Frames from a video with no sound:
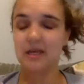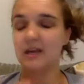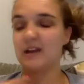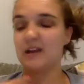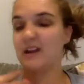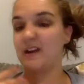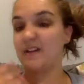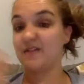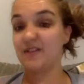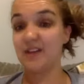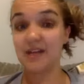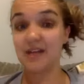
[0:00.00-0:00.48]

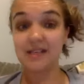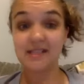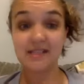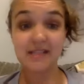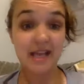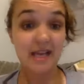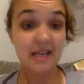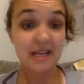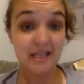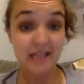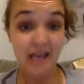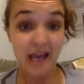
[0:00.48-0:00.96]
If they say
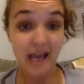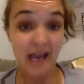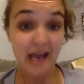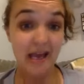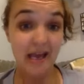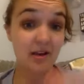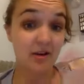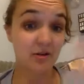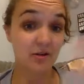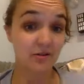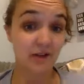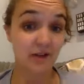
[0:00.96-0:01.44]

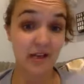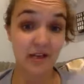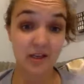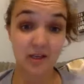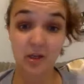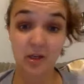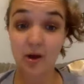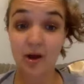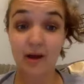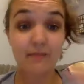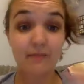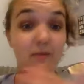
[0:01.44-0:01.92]
yay or,
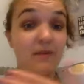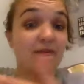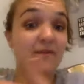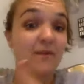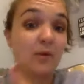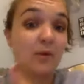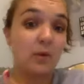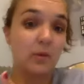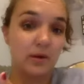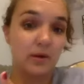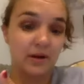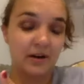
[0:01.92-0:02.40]
I move
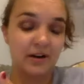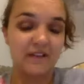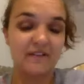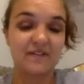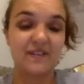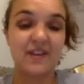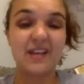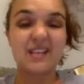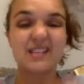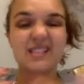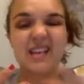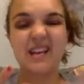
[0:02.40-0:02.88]
forward. If
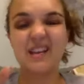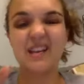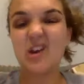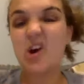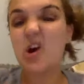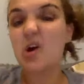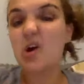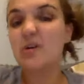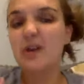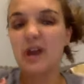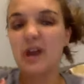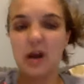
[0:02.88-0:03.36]
they say
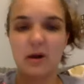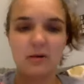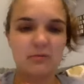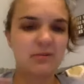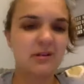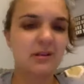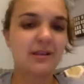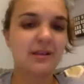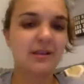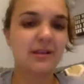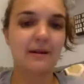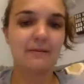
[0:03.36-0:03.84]
no, not
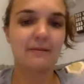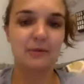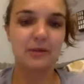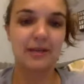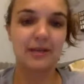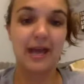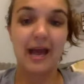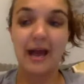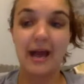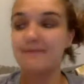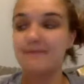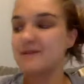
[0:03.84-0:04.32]
really, I'm really
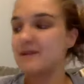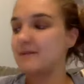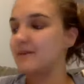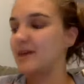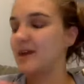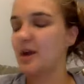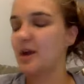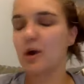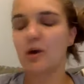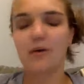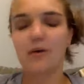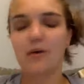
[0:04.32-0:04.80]
happy. I'm like,
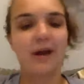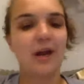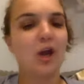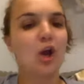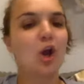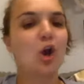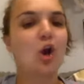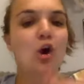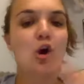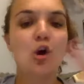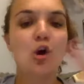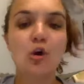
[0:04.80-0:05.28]
all right,
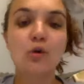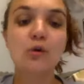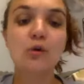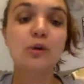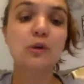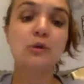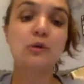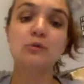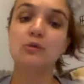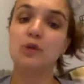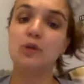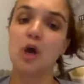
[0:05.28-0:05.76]
who do
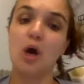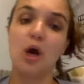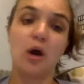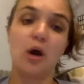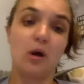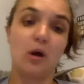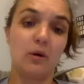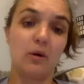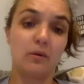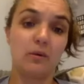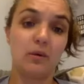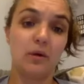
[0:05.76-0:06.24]
you
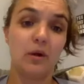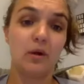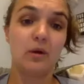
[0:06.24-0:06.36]
know?